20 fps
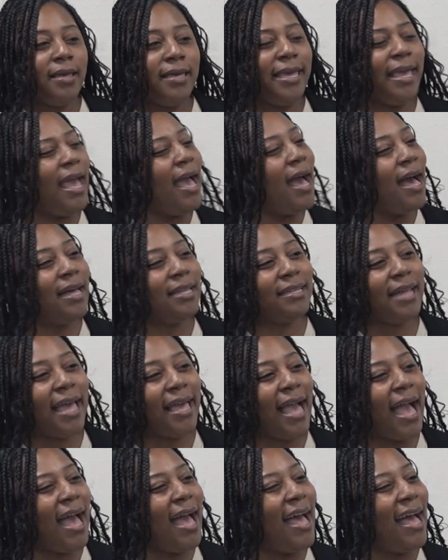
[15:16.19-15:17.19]
yeah,
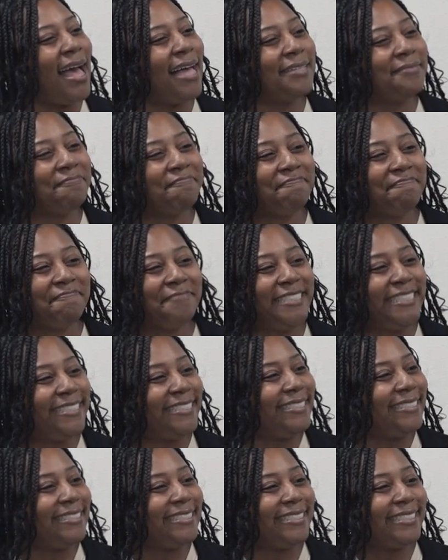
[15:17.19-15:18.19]
like, I
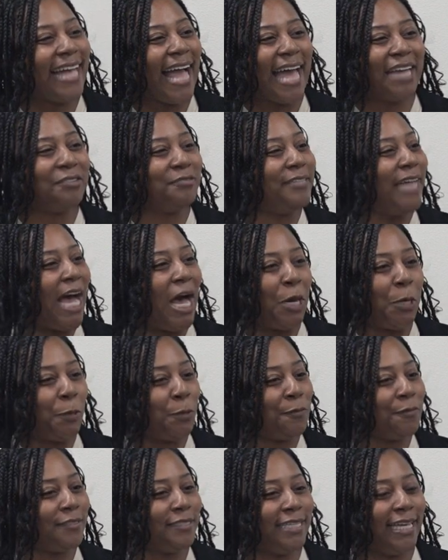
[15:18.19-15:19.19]
don't
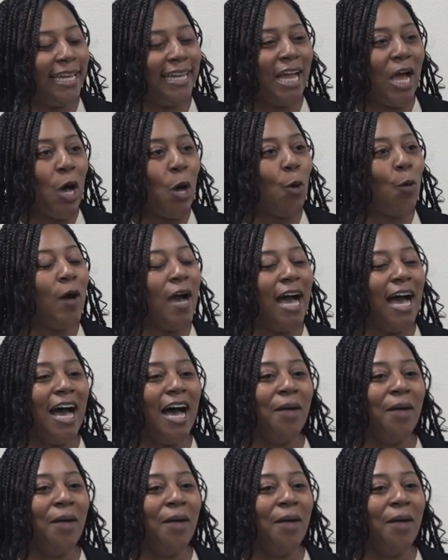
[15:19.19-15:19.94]
know, you know.